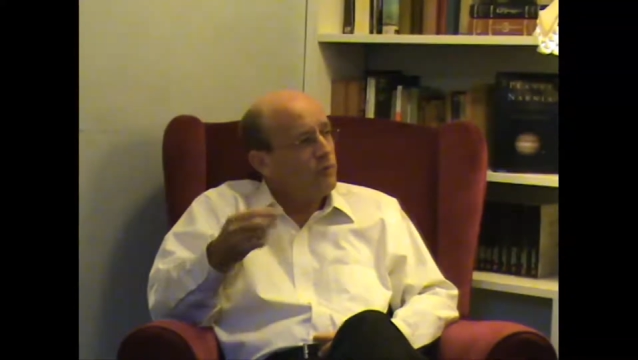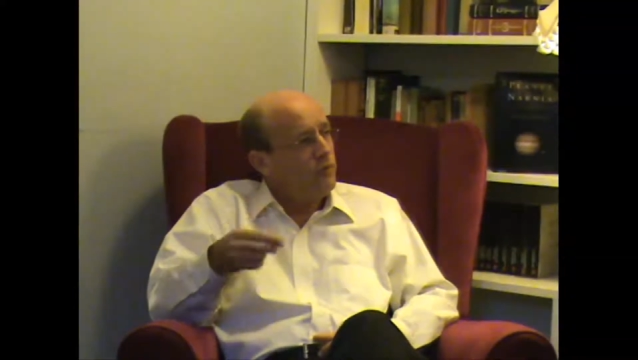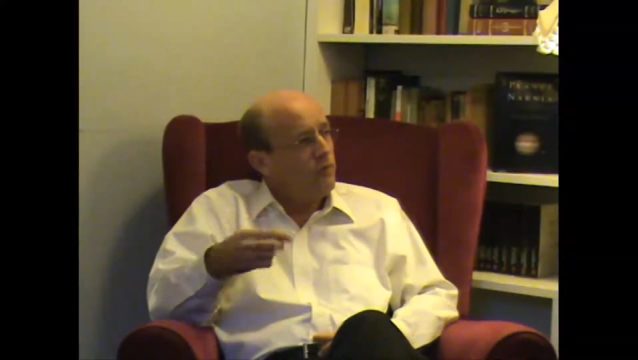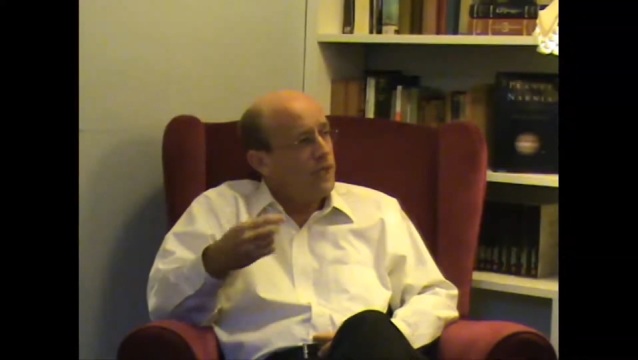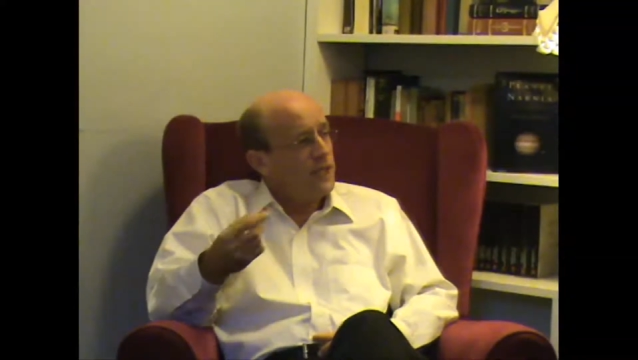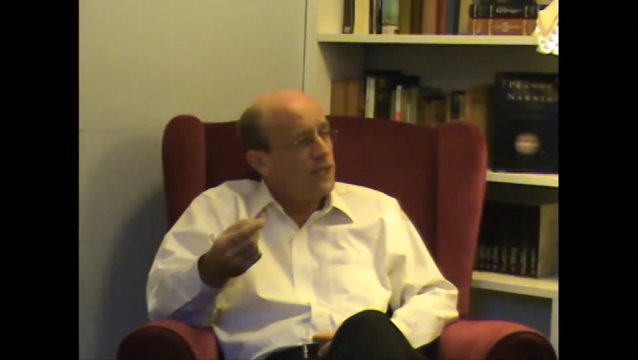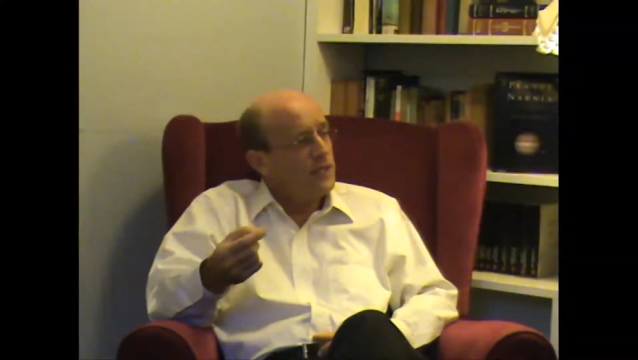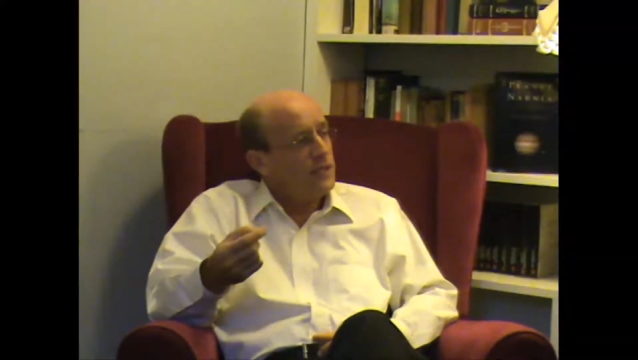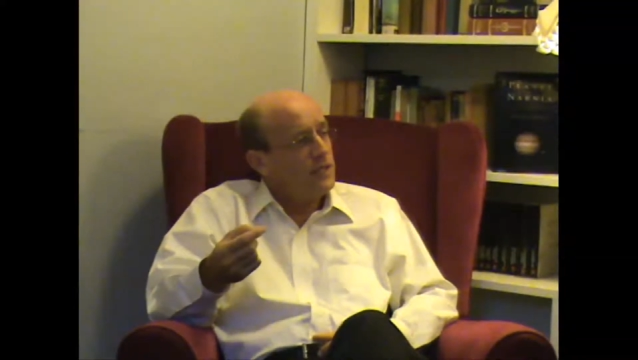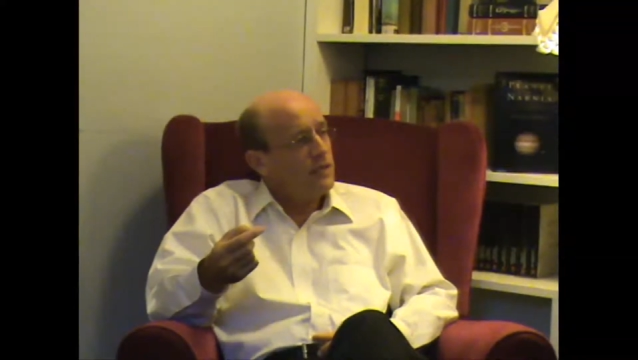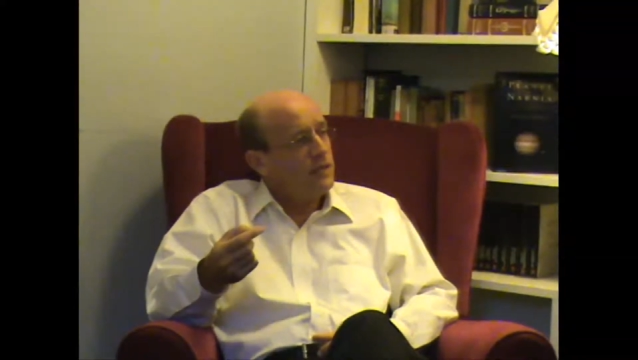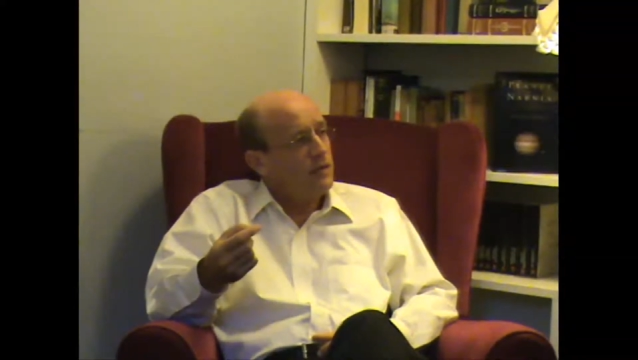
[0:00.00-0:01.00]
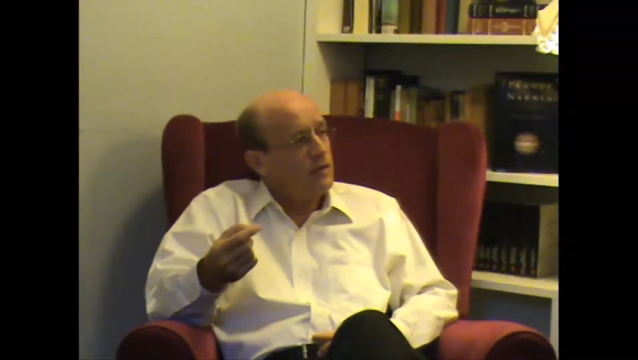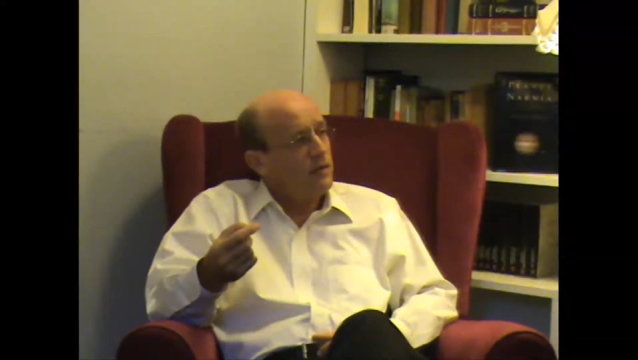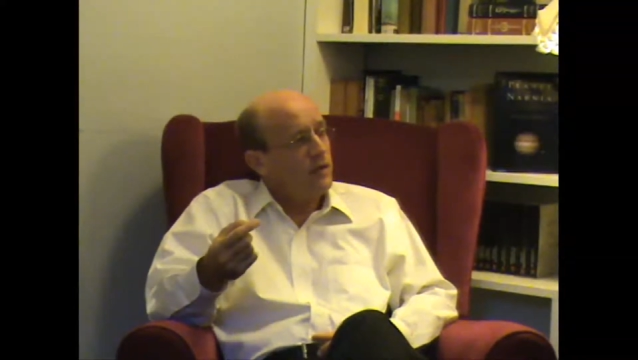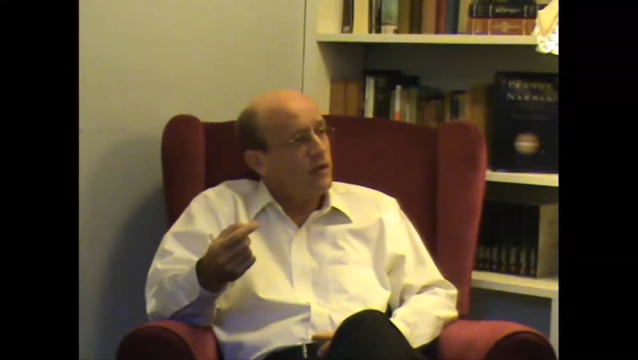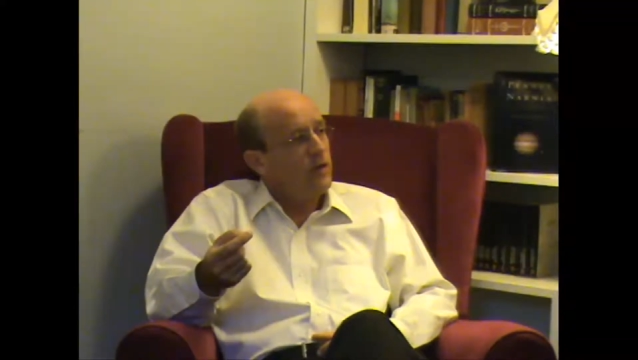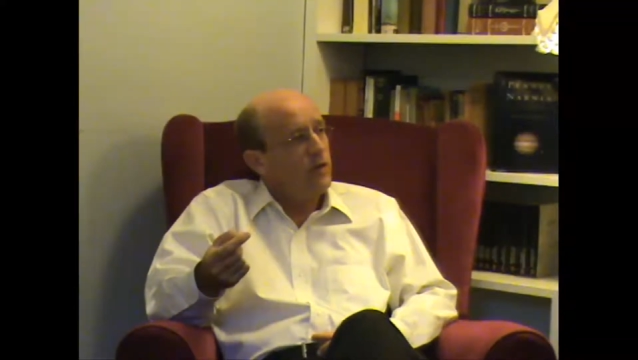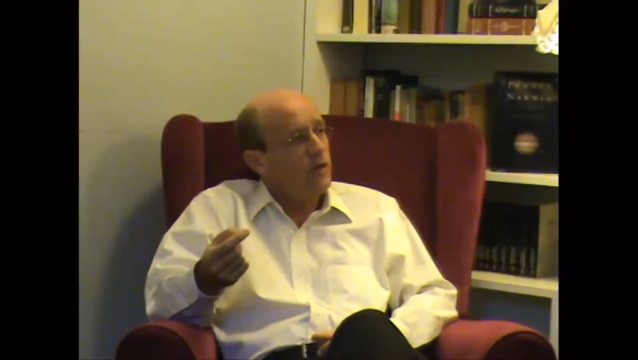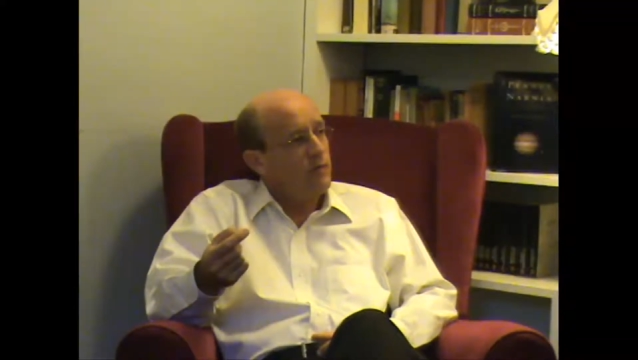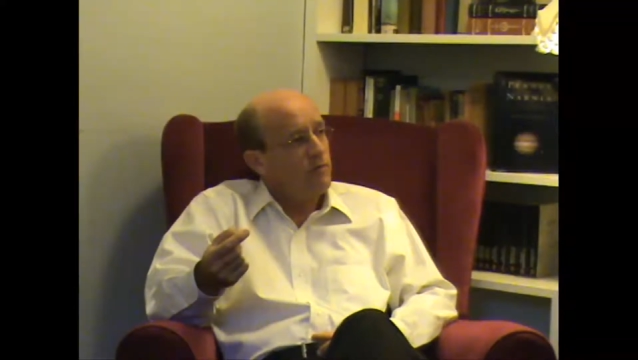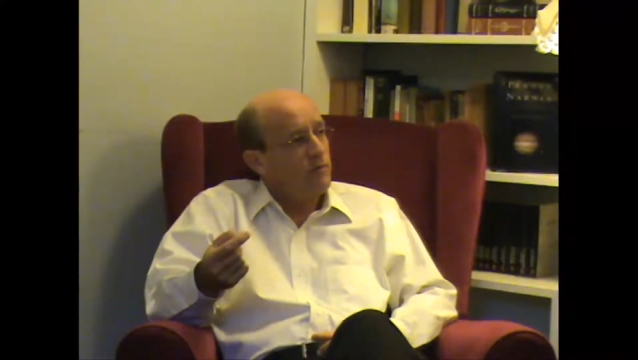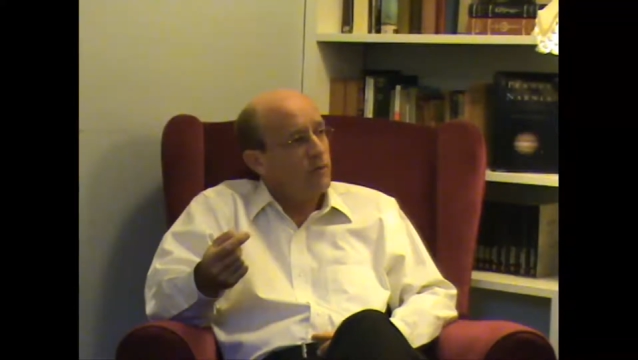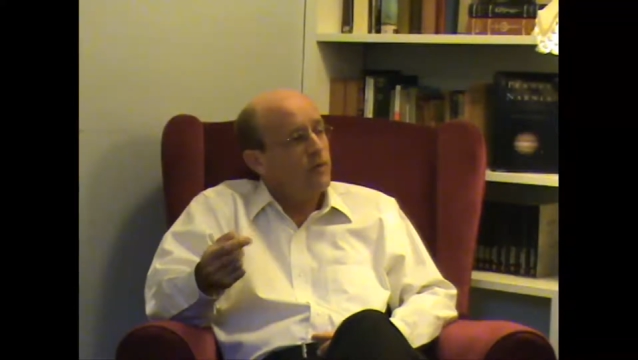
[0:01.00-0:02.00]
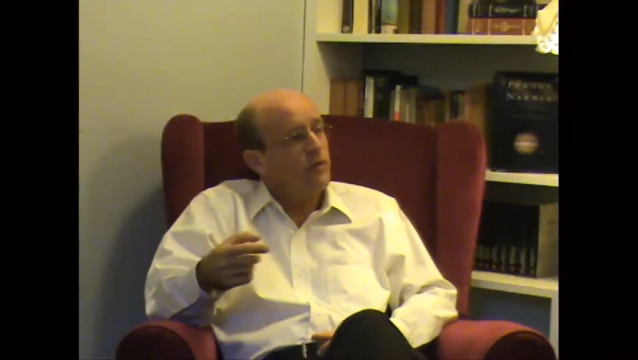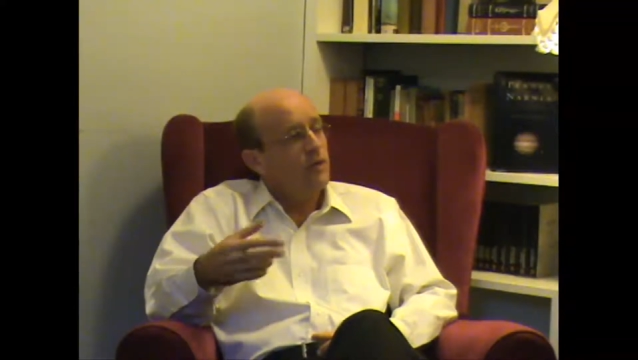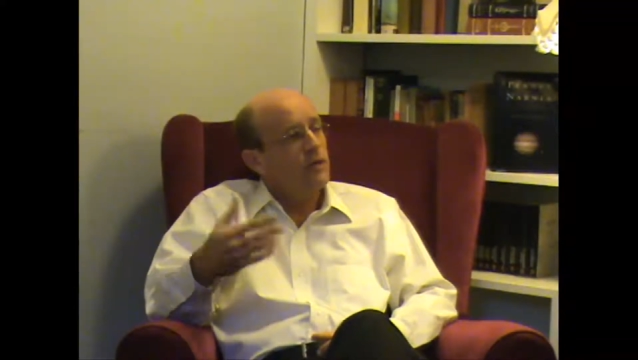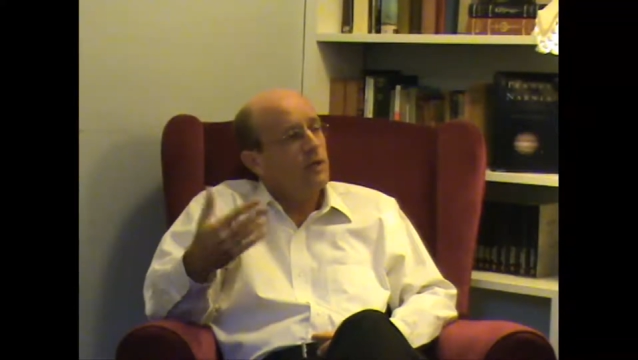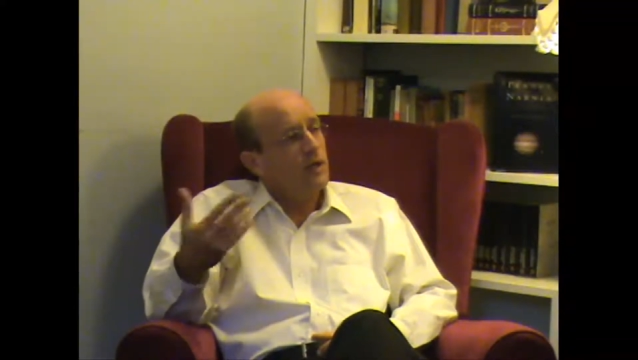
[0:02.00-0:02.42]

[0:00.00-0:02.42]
related to the lunar influence are